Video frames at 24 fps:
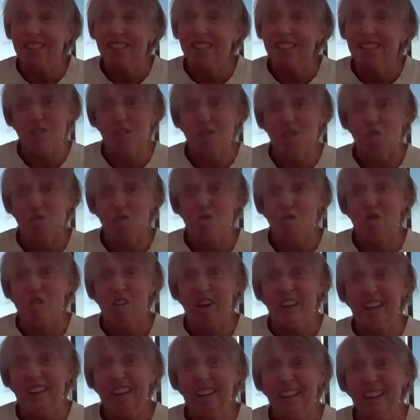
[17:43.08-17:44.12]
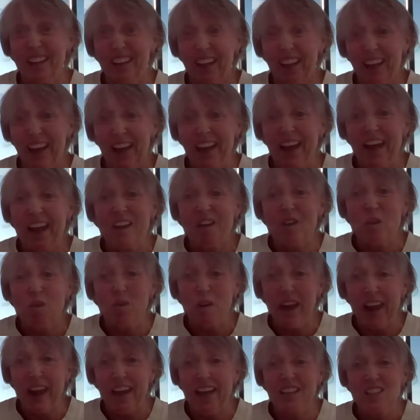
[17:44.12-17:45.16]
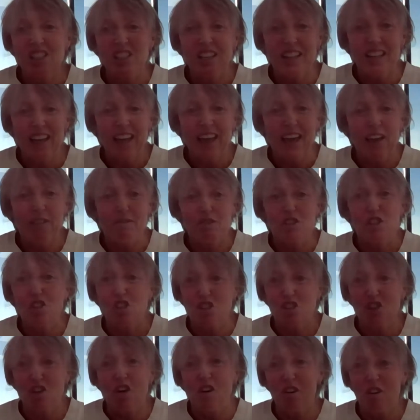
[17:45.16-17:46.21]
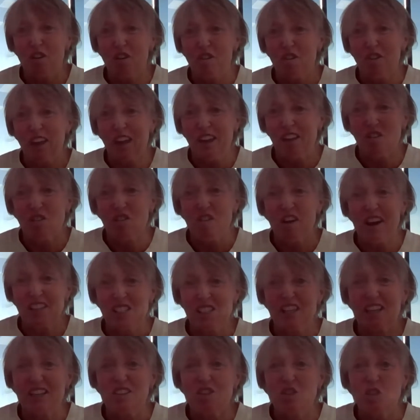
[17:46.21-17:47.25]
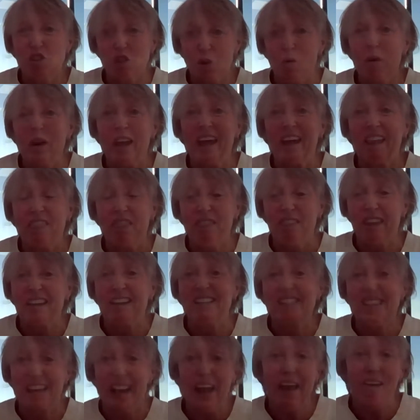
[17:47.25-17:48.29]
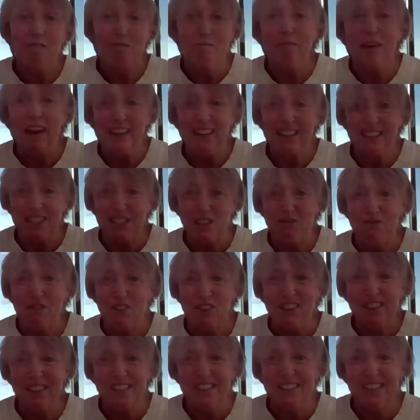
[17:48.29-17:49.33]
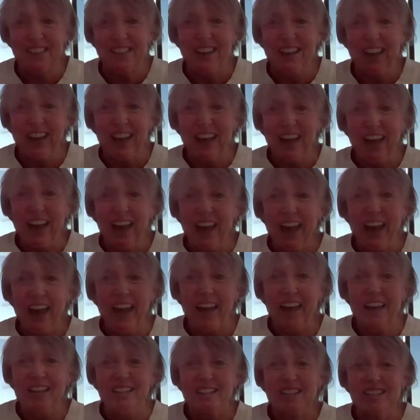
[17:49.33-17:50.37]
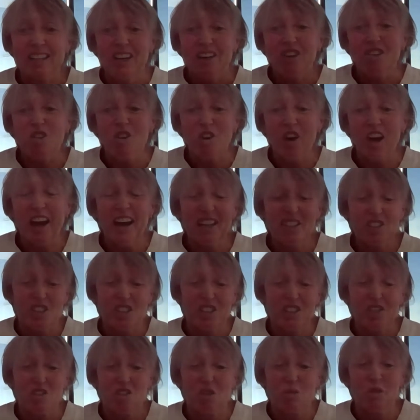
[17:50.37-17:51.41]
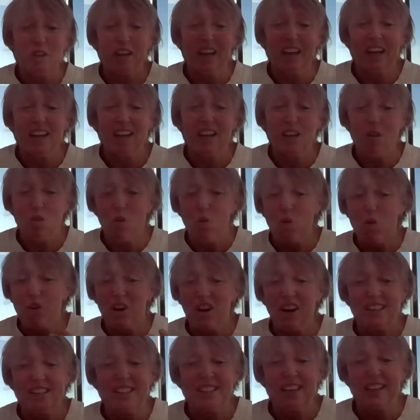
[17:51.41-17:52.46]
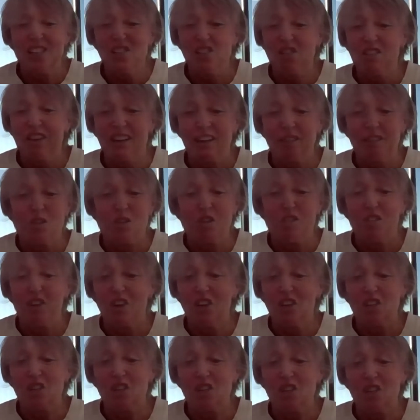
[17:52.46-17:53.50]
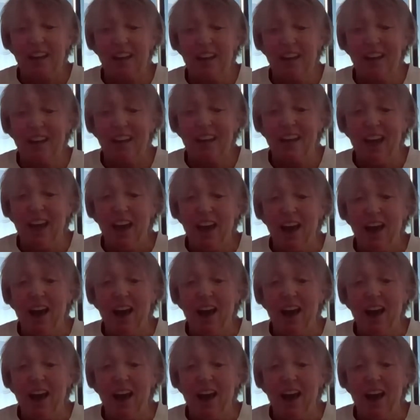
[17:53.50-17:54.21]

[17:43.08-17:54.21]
sell the story. And you actually have to show that you're actually doing things that have made a difference. And you can't just do it at an organisational level. You've got to do it at a